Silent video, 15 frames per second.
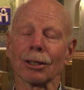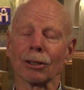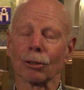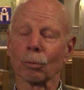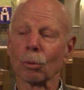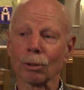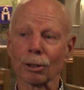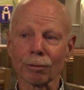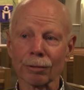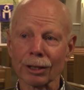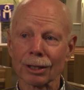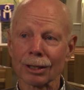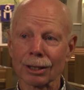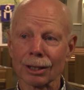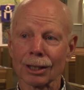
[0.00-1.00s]
the war in
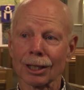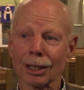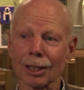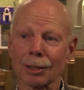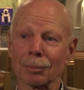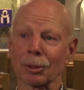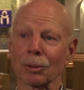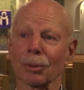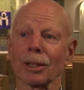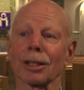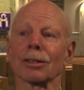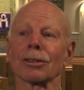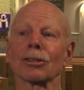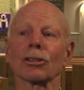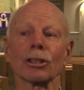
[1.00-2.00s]
Vietnam,
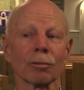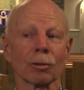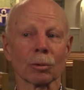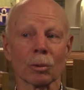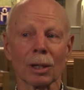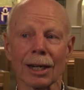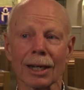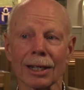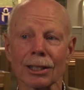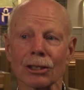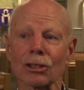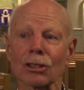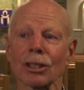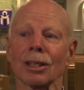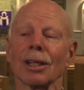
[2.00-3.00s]
around civil
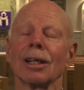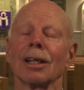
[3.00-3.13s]
rights,